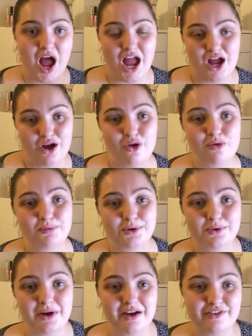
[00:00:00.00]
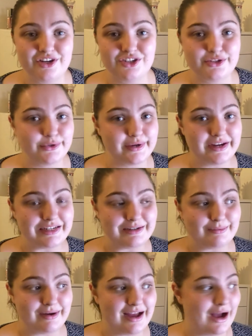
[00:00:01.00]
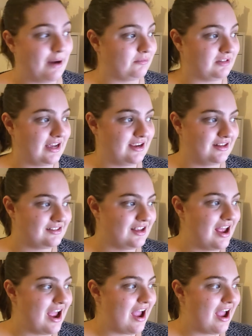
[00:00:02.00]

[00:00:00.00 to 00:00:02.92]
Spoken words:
I hope you have enjoyed my update,